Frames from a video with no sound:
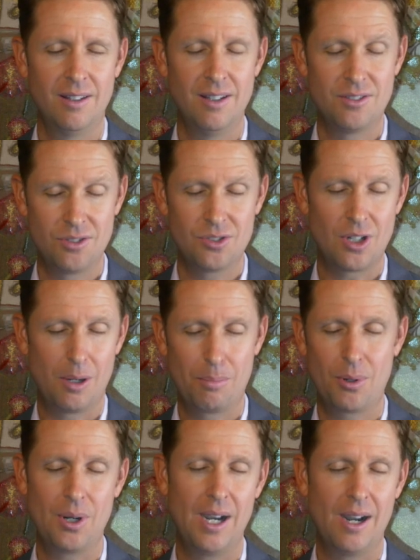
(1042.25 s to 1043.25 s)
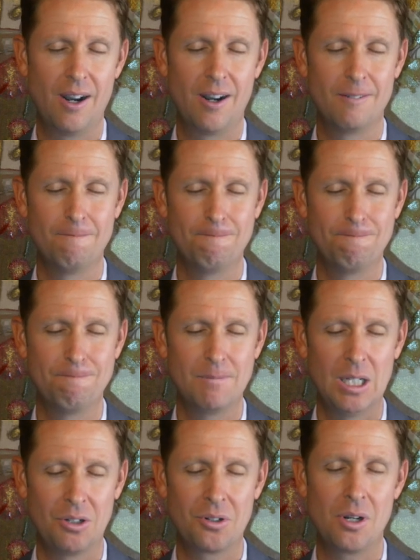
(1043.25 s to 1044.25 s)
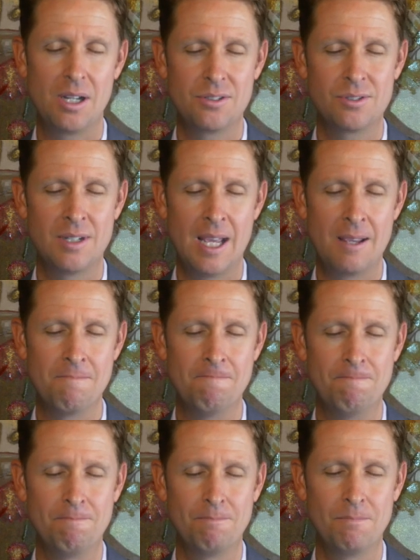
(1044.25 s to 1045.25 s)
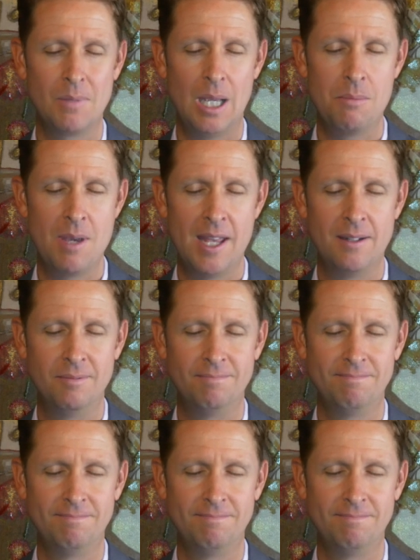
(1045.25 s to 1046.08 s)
This is our prayer. In Christ's name, amen.